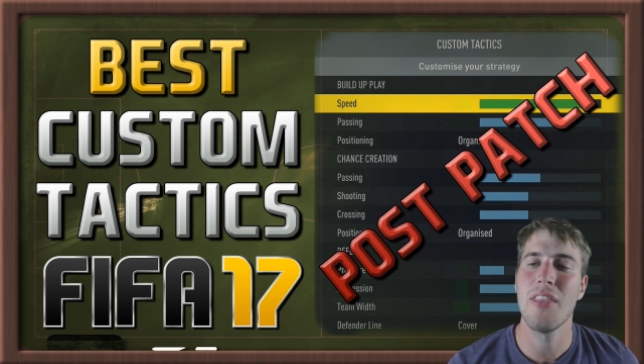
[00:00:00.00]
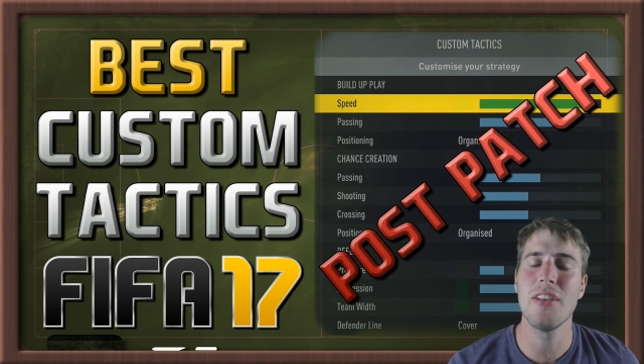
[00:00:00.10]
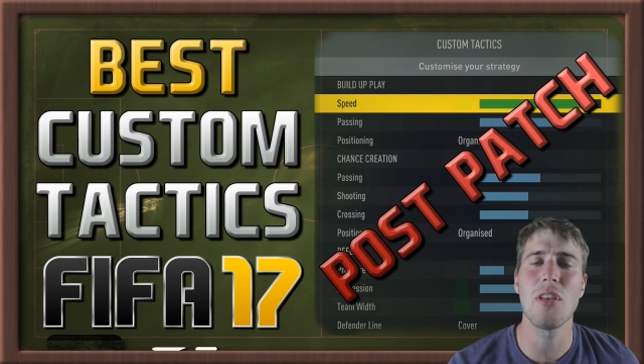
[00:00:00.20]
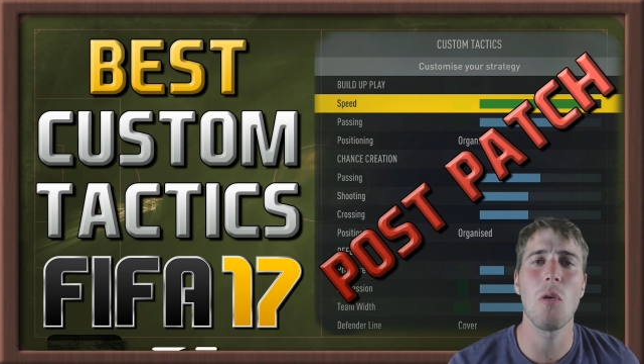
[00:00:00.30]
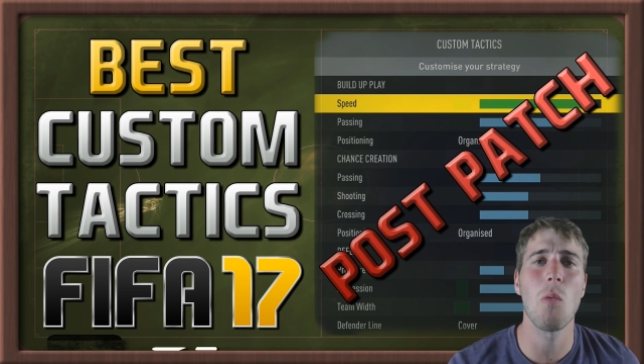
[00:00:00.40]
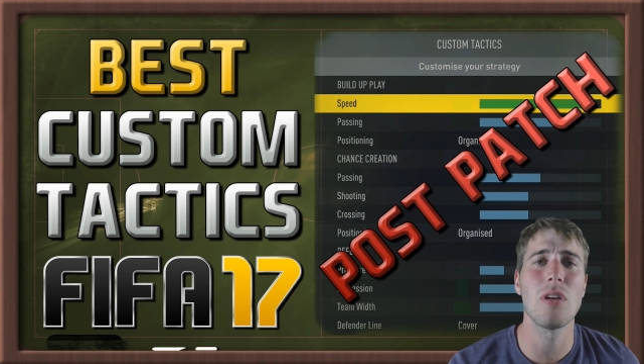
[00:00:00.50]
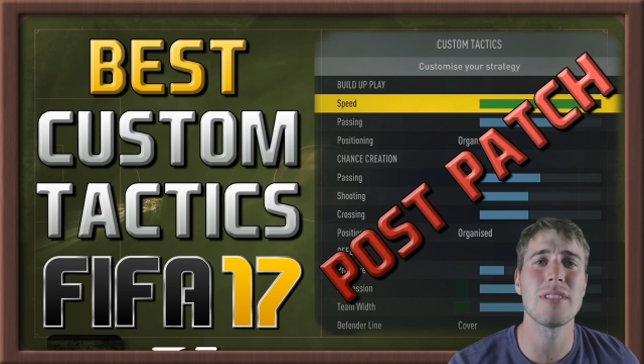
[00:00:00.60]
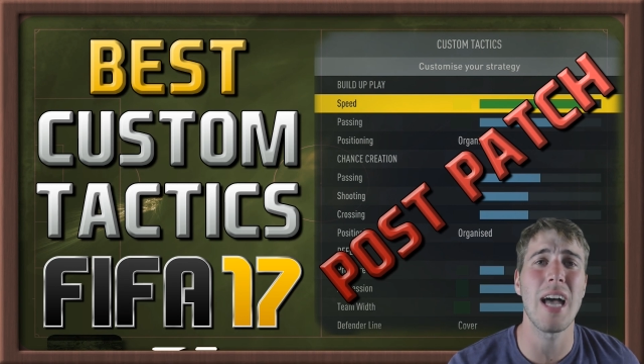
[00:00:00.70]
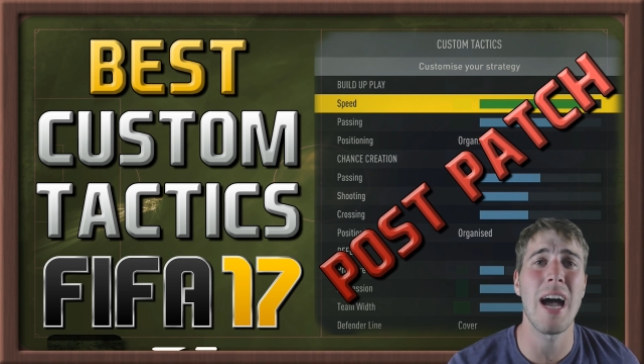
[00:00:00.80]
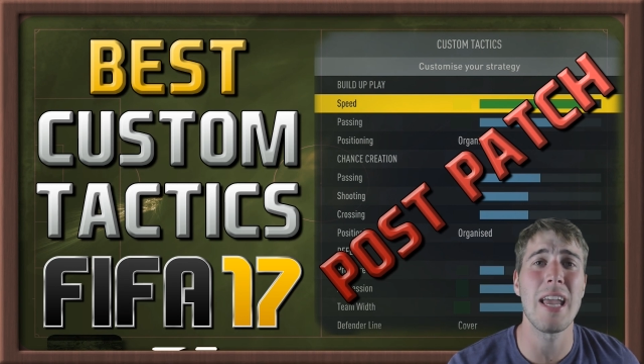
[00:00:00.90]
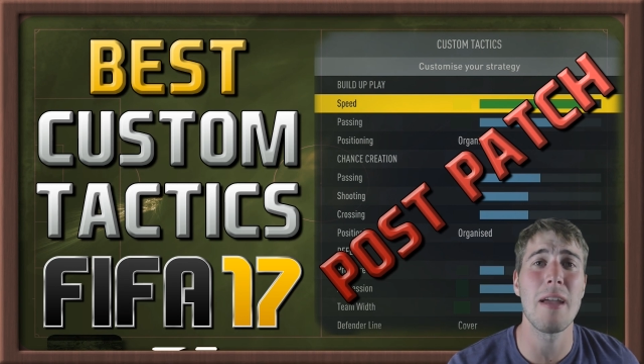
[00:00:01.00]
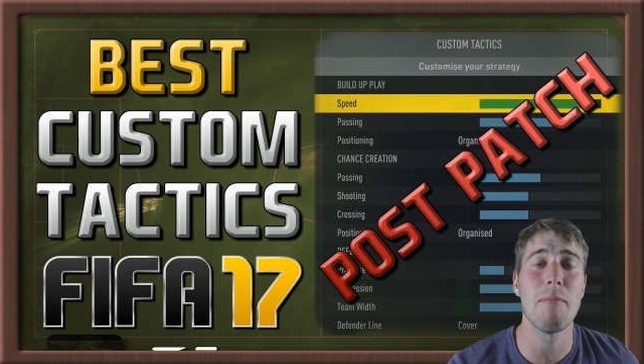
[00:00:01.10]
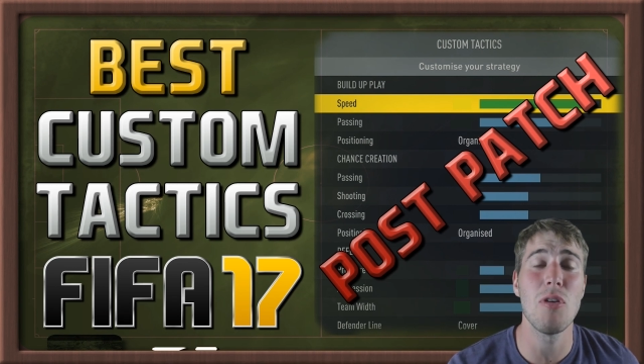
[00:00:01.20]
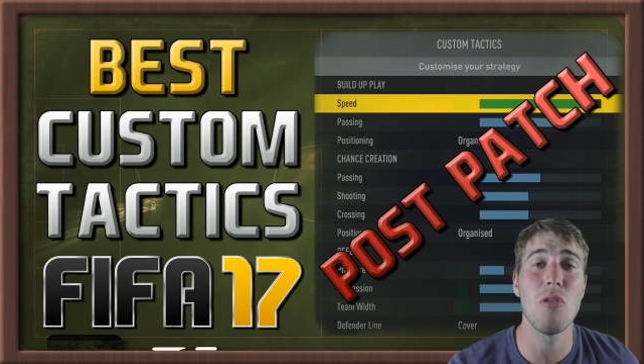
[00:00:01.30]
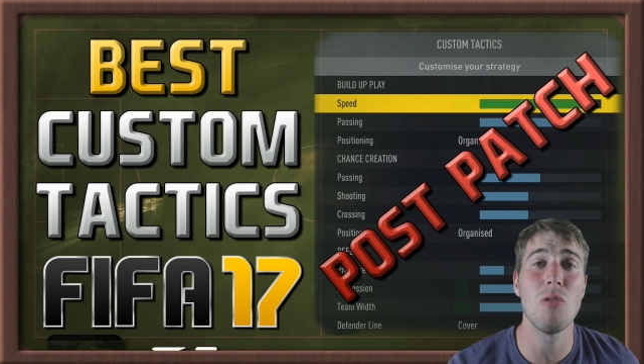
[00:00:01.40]
These are the ones I
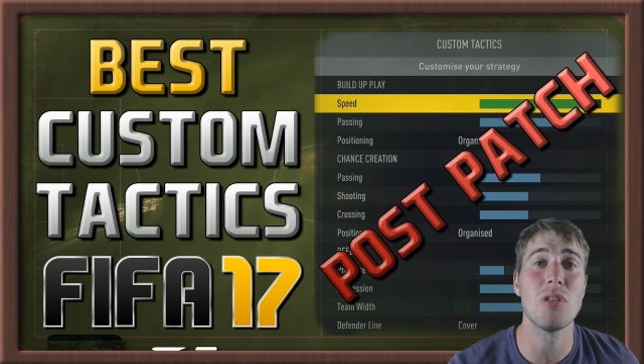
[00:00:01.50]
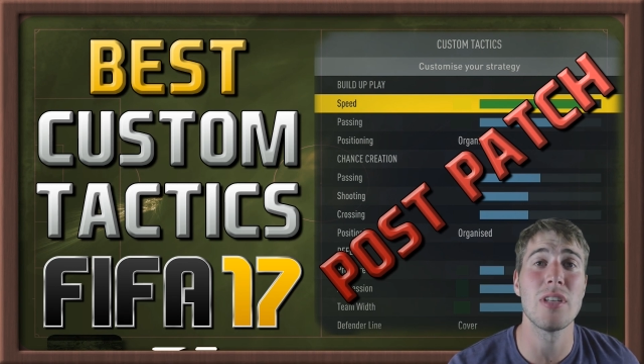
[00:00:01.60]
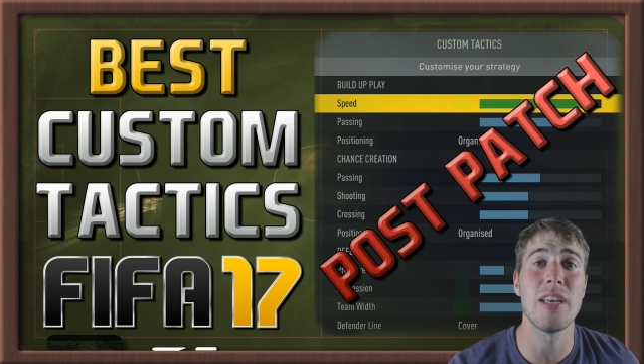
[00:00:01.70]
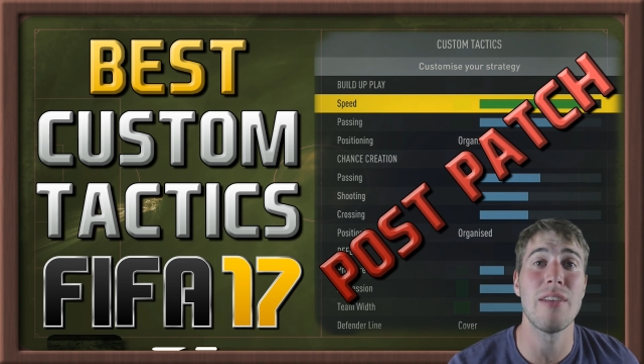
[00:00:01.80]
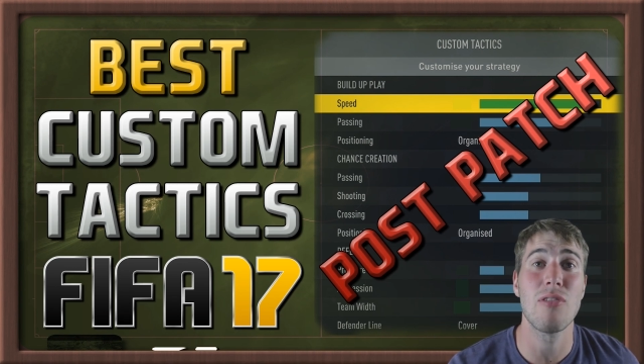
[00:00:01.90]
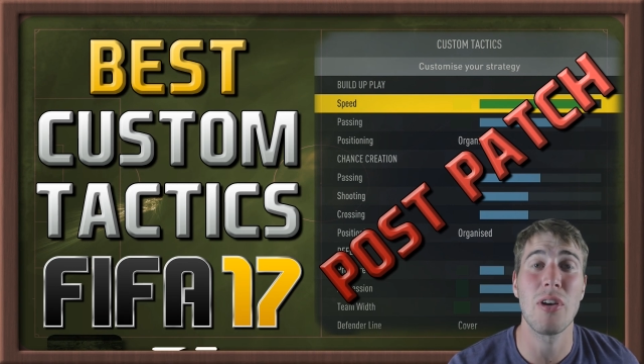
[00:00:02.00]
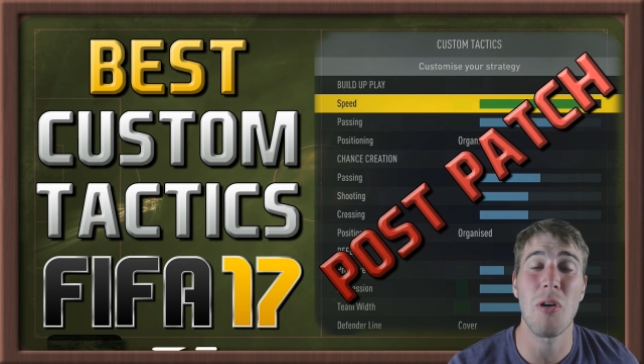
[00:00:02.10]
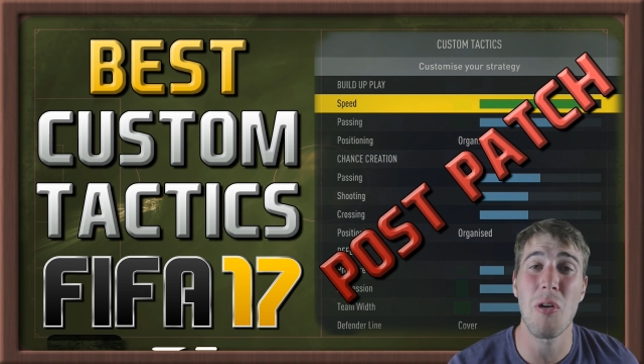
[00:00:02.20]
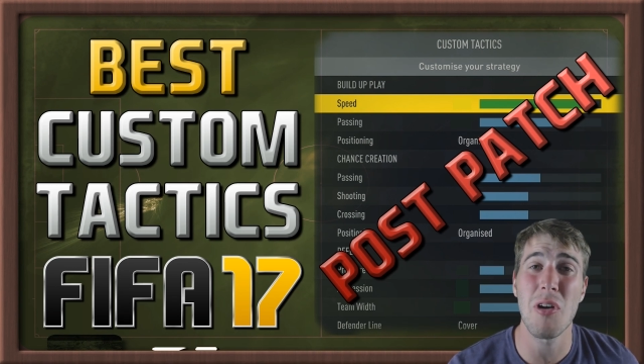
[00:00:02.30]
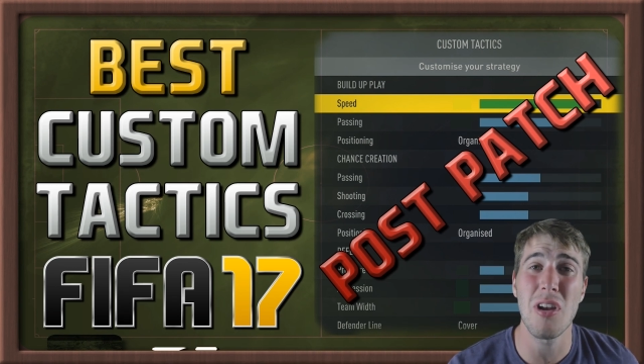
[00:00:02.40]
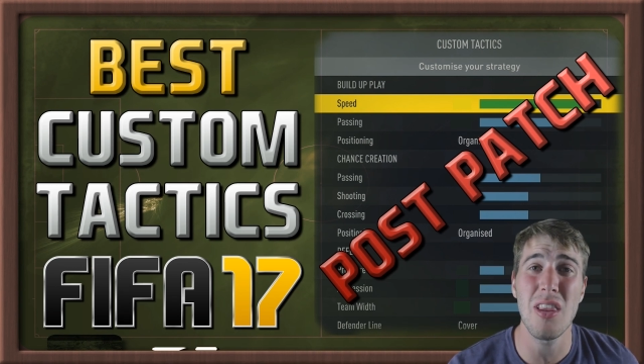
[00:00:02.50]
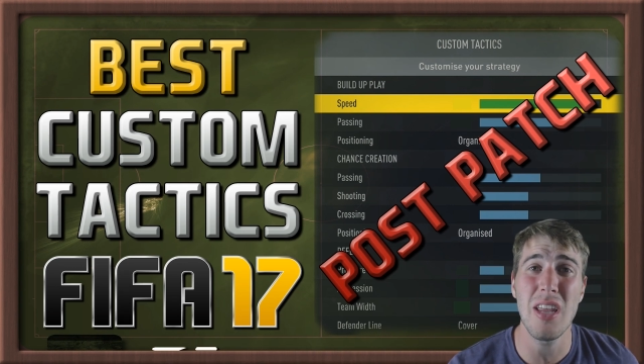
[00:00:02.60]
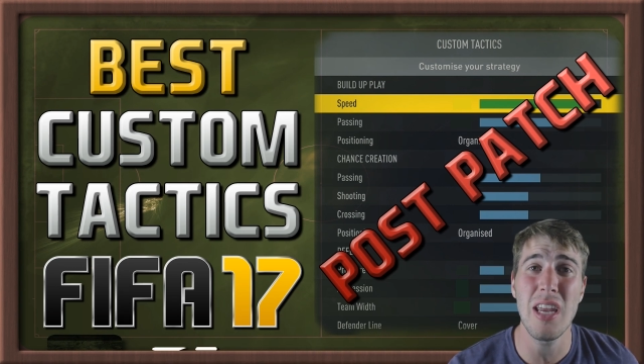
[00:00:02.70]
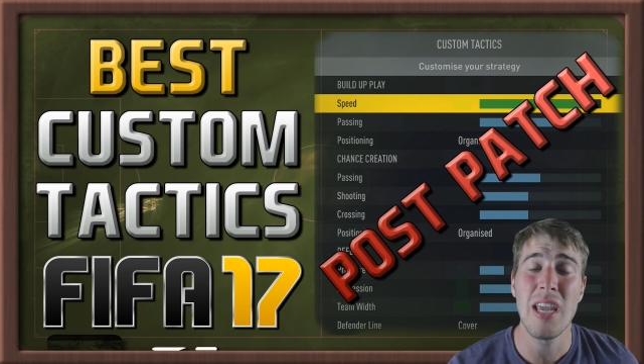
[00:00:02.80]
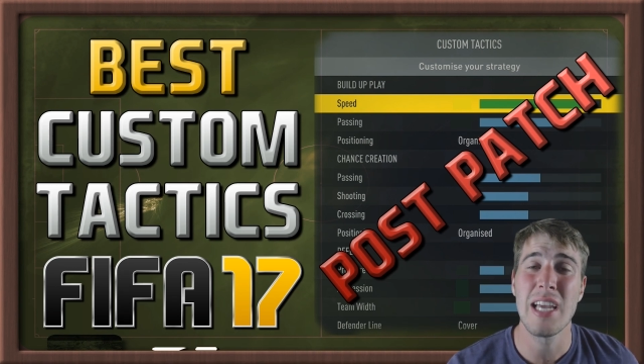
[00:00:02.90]
am using
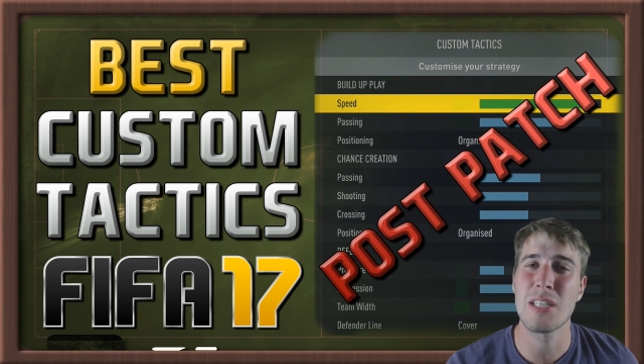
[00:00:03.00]
currently,